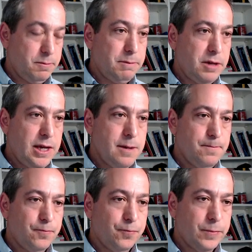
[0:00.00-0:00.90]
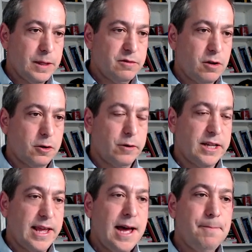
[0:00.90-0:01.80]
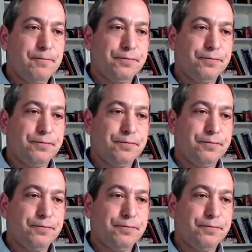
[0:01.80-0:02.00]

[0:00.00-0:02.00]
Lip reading: be B. So I'll create that.